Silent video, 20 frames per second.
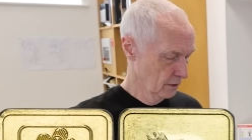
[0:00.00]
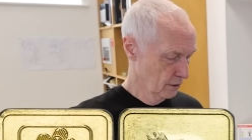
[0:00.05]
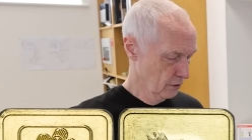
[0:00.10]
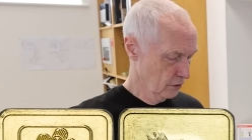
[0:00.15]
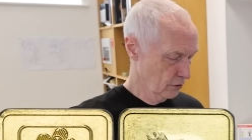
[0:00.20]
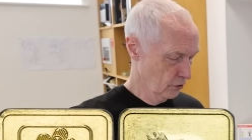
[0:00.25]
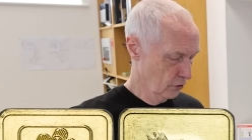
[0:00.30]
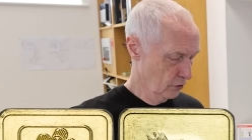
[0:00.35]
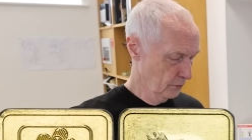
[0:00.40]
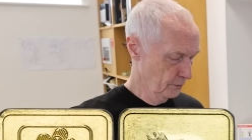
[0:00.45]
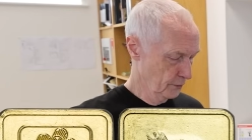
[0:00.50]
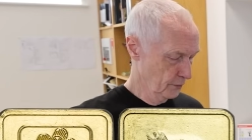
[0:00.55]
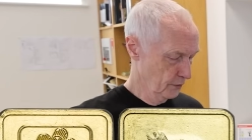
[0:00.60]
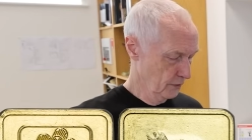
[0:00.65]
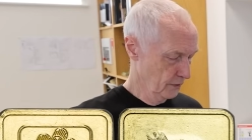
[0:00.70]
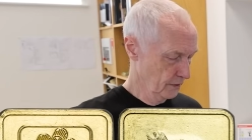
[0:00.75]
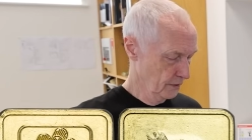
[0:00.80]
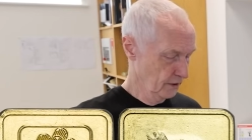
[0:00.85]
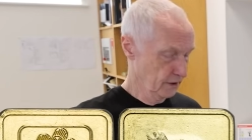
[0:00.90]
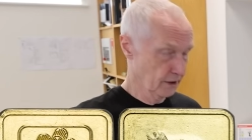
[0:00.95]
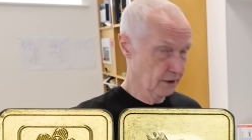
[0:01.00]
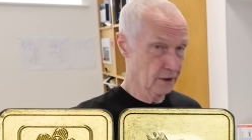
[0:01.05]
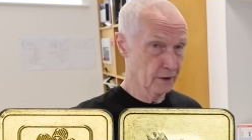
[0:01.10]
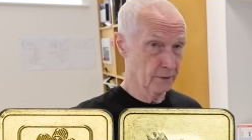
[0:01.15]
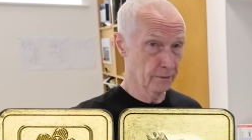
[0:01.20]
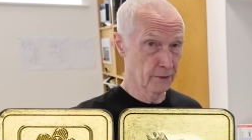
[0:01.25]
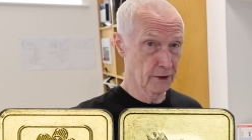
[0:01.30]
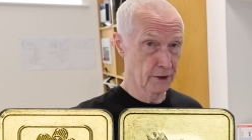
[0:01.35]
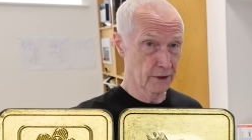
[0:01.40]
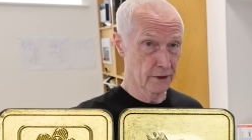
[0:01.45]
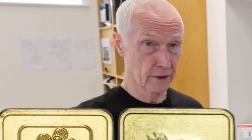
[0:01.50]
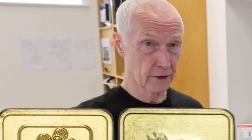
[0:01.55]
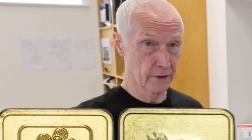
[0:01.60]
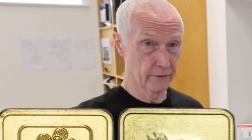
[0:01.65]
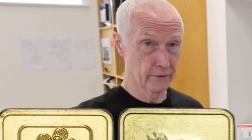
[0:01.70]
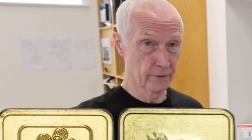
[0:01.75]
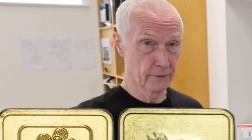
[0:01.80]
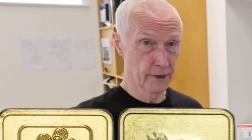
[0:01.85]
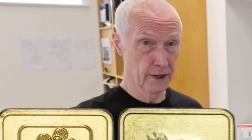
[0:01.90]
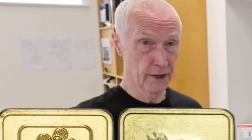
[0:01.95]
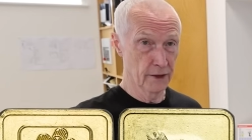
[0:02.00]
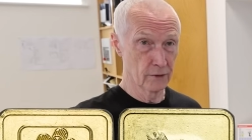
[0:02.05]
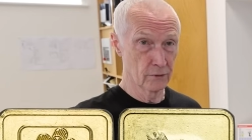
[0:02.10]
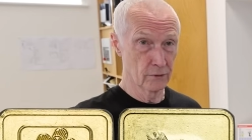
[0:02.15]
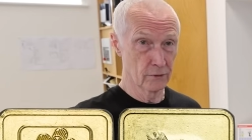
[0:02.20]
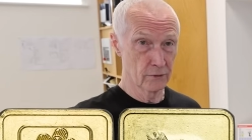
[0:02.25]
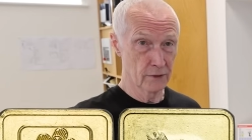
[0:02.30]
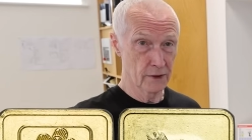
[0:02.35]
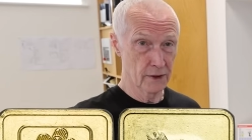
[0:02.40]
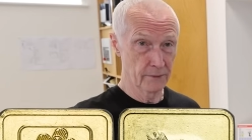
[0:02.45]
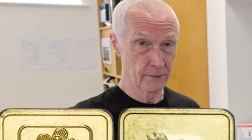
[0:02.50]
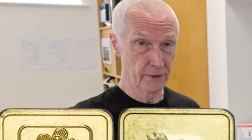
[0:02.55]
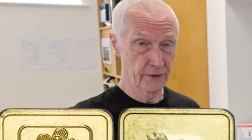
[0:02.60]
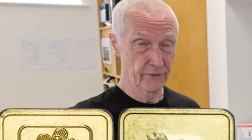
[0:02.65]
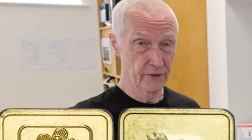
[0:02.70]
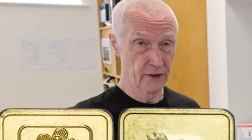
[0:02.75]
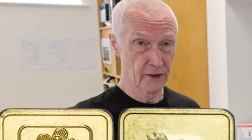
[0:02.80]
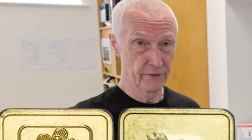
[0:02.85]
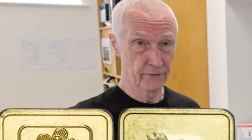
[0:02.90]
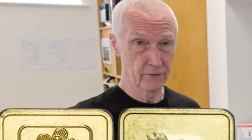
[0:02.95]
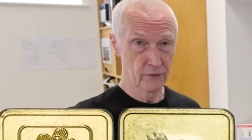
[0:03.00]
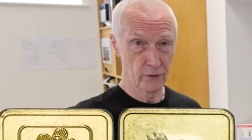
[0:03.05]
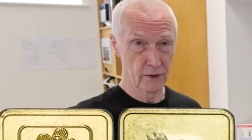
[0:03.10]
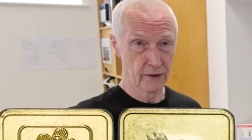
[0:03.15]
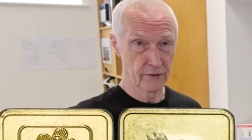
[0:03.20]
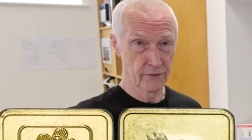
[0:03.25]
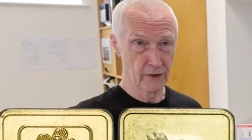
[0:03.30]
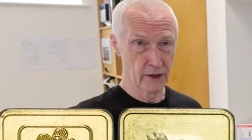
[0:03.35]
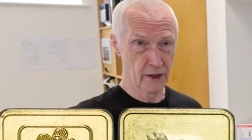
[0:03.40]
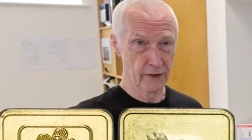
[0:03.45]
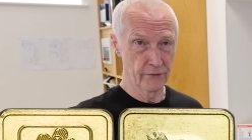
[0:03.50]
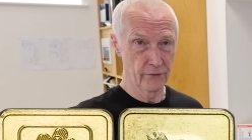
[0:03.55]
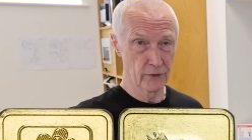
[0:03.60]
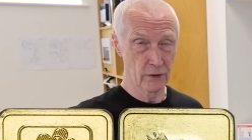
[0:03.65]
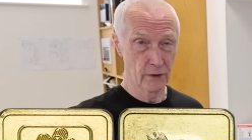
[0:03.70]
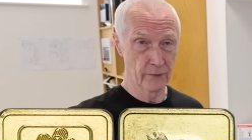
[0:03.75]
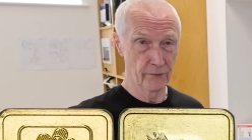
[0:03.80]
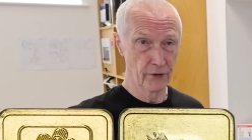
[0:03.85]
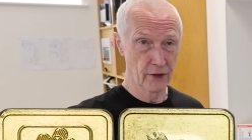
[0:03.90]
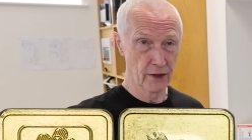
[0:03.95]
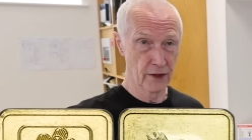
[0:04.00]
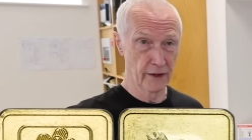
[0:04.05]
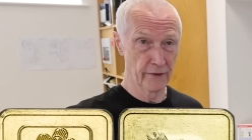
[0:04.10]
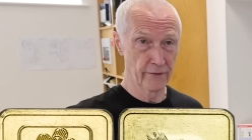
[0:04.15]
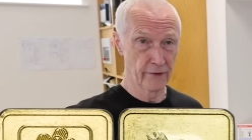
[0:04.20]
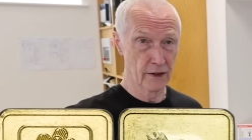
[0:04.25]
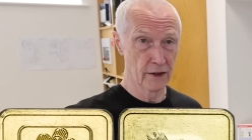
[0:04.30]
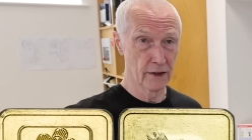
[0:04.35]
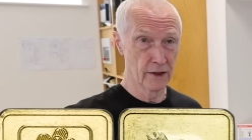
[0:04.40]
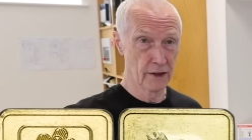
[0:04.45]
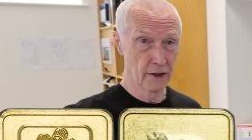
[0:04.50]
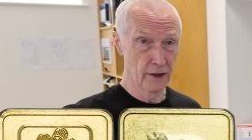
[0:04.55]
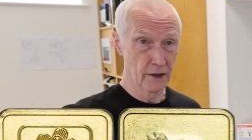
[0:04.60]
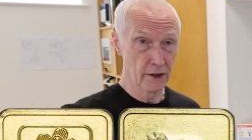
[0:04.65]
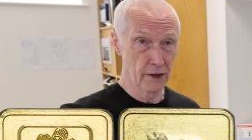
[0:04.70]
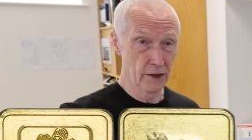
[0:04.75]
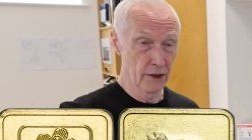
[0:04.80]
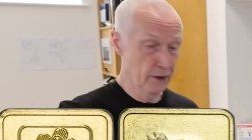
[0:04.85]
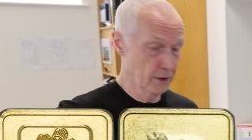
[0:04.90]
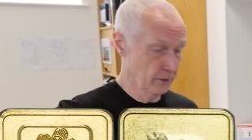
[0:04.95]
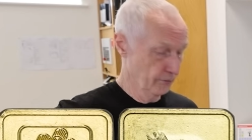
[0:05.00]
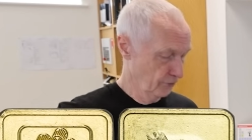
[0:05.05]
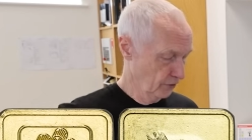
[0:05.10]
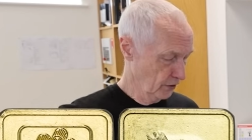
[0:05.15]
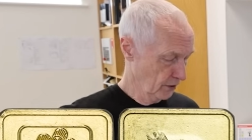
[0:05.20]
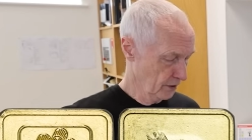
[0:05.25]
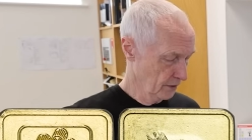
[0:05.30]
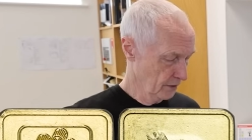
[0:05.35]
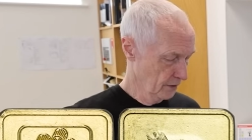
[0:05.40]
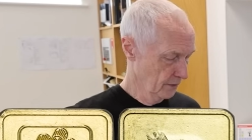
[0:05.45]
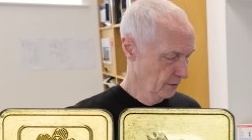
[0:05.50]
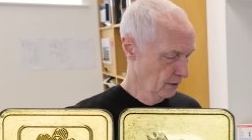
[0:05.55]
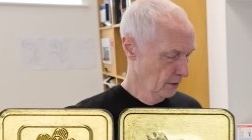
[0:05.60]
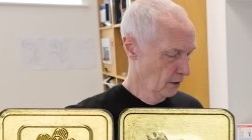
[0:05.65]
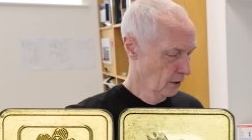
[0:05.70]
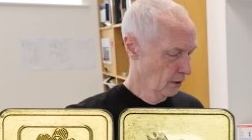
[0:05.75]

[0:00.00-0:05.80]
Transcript: A copper-zinc mixture, about 75-25 or something like that, is brass.